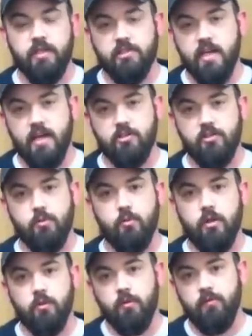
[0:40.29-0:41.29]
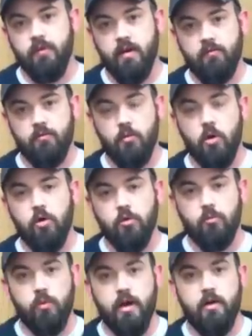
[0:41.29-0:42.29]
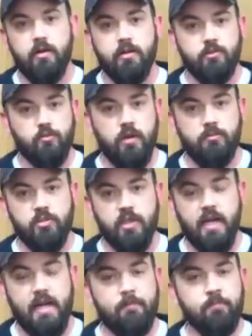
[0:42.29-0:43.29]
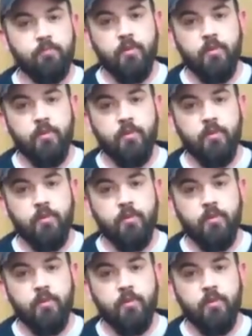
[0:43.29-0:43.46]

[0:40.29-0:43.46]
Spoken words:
It's actually one that we found from Alton Brown on his website.